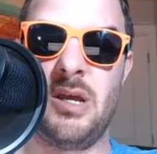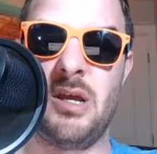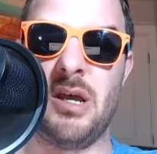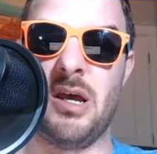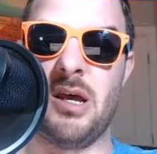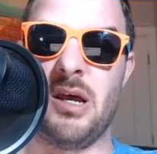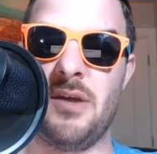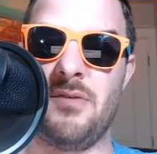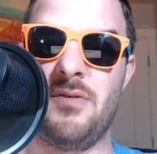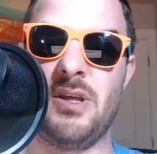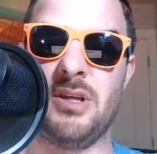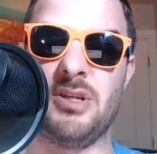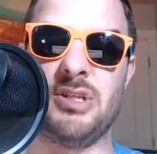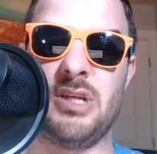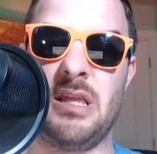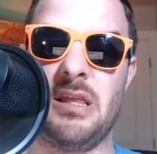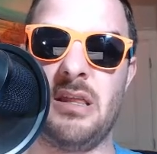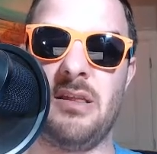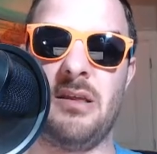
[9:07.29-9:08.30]
I feel like
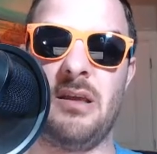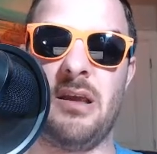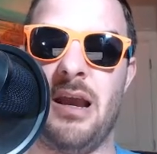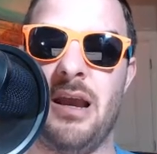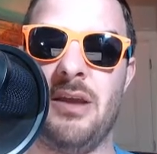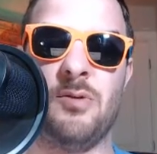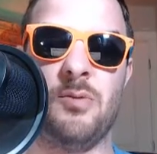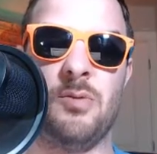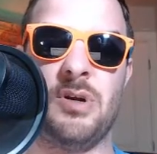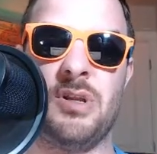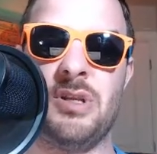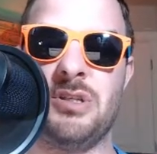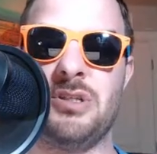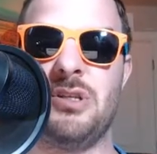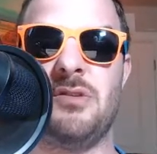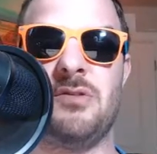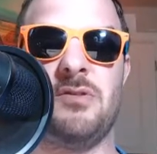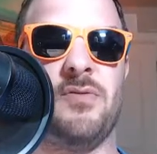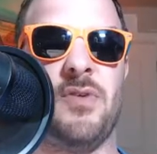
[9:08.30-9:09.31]
either one,
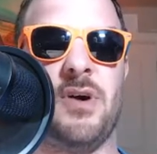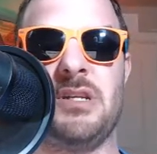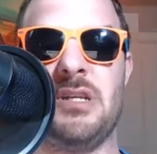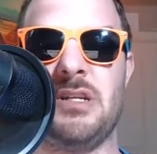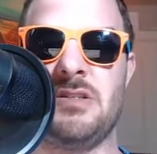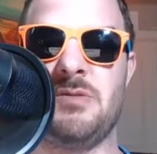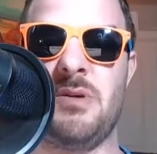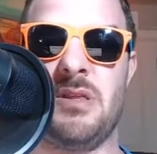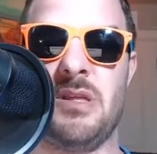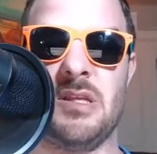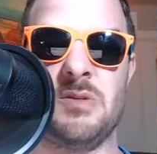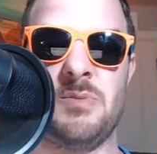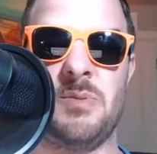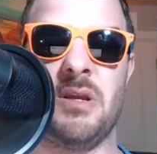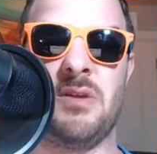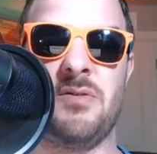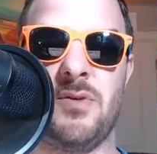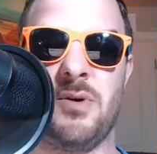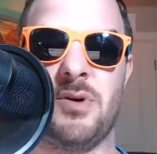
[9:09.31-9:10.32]
Devontae Smith gets
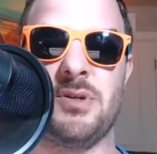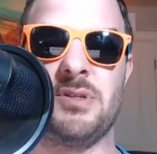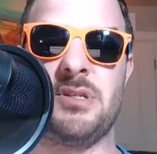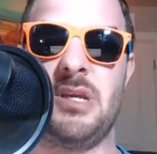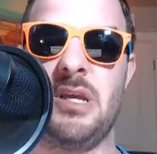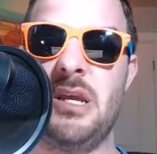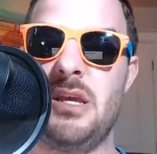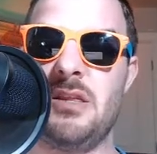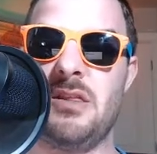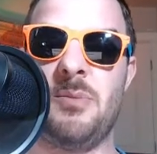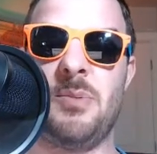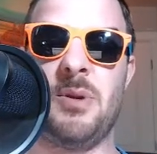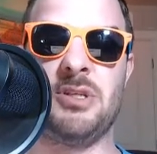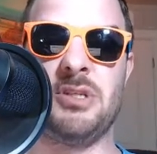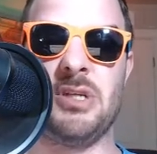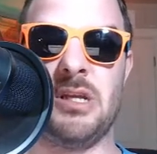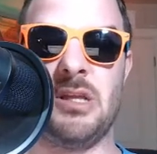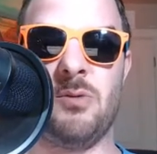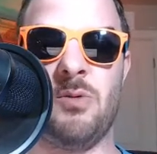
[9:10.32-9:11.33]
picked first, they pick
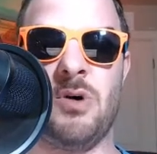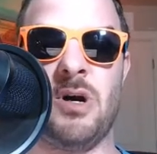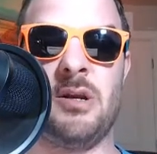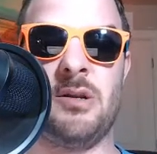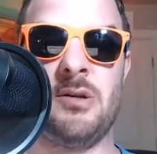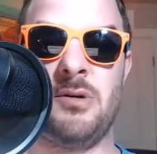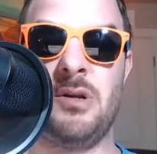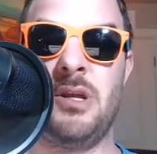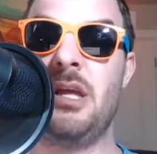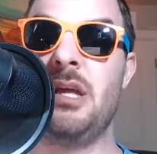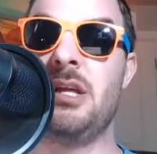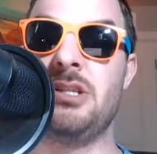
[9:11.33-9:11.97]
Jalen Waddle.